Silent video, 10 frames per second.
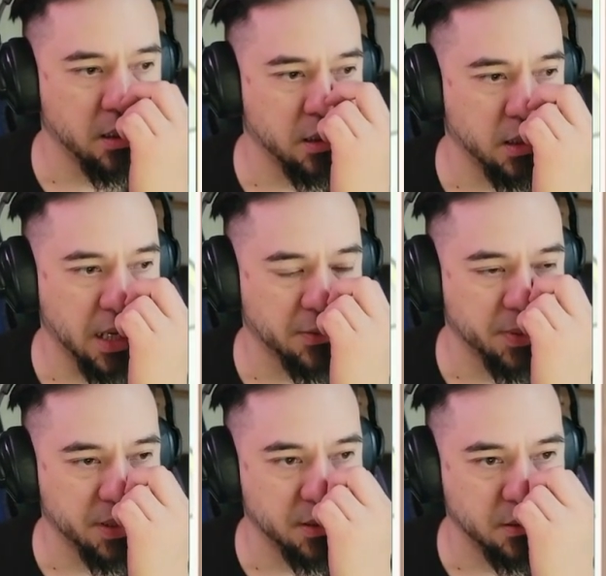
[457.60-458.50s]
has
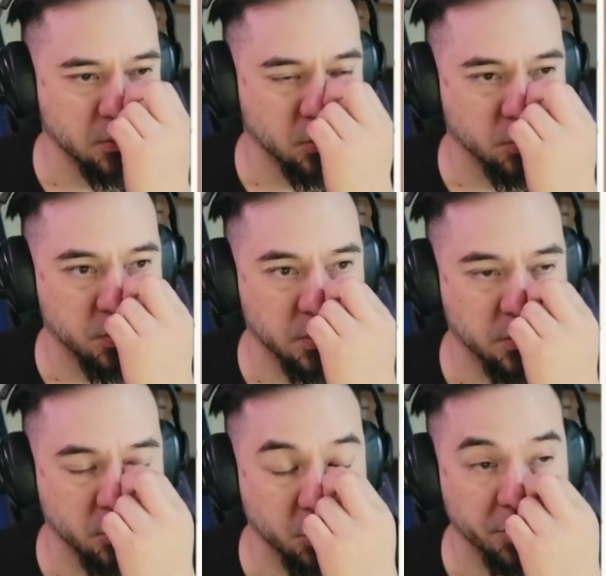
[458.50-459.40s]
been
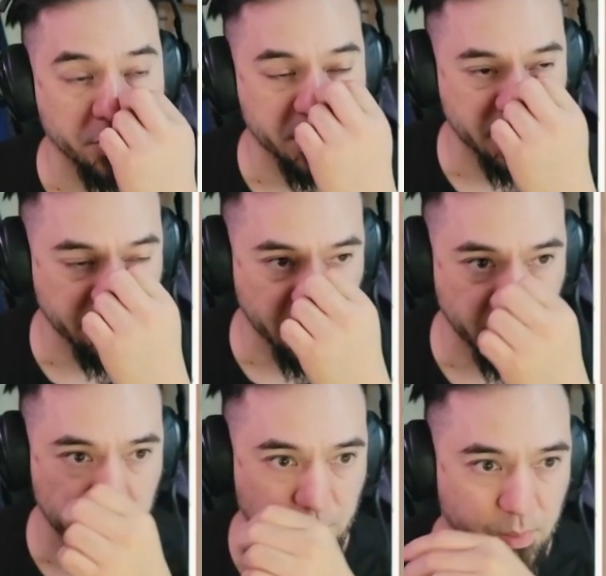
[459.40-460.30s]
rumors and stuff
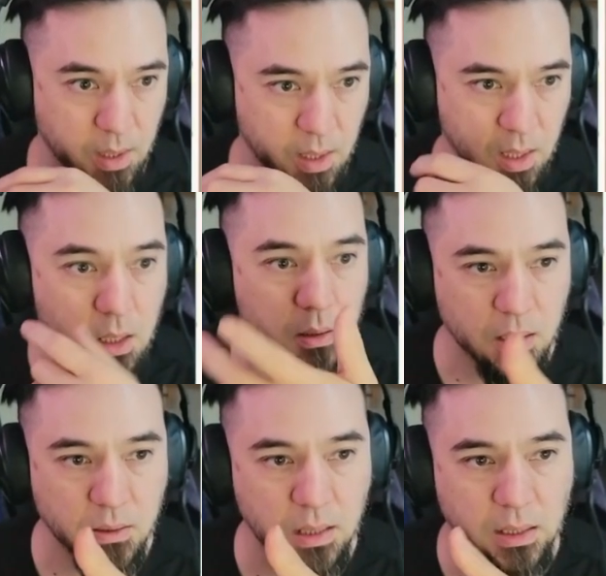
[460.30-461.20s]
that's
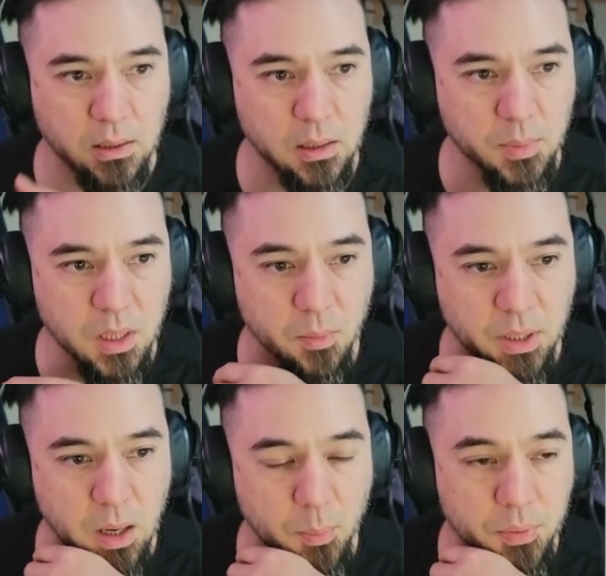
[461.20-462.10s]
going to be coming
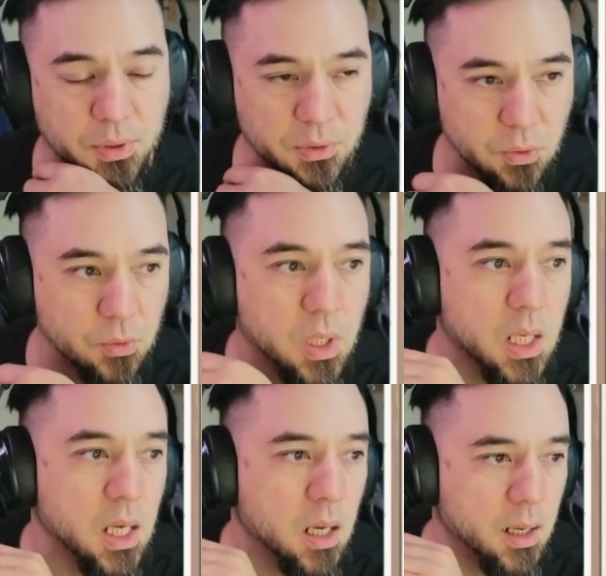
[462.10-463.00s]
out pretty soon.
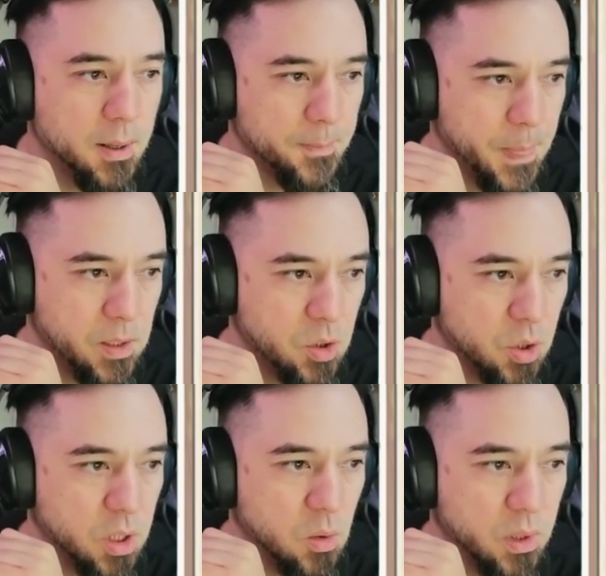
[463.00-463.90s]
You're
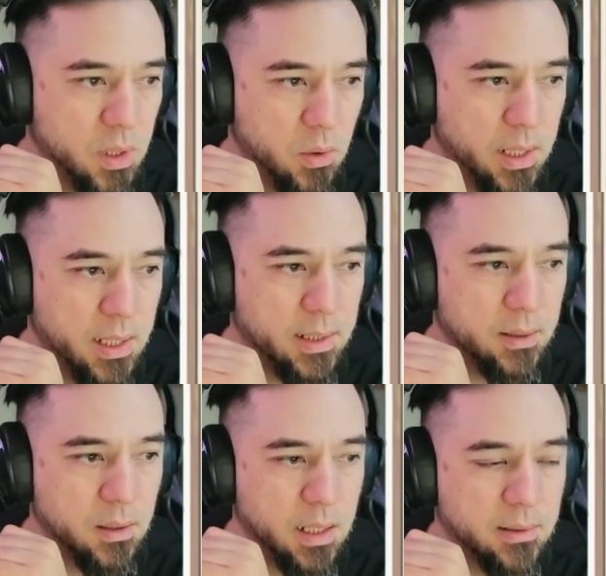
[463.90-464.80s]
going to want to go ahead
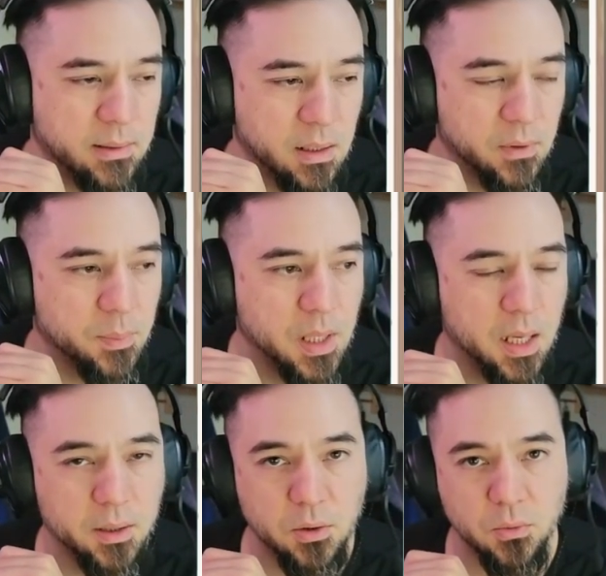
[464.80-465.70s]
and save up a lot
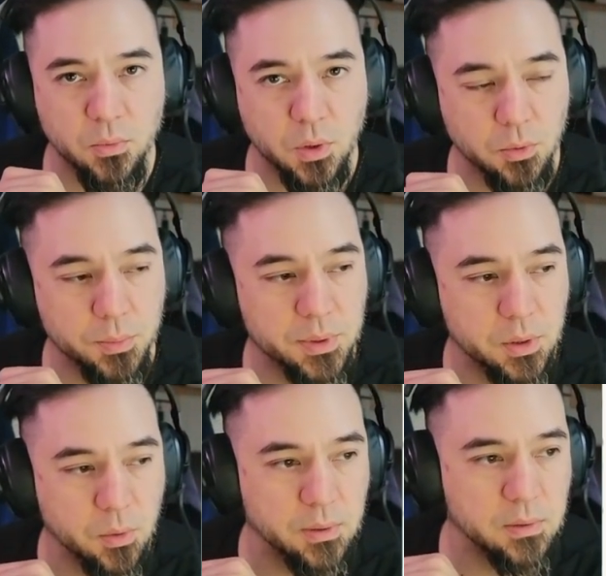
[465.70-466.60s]
of your recruitment
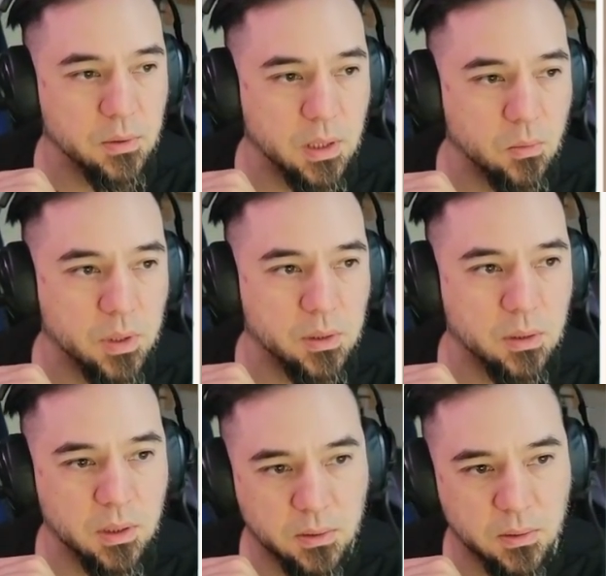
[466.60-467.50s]
tokens, so that when this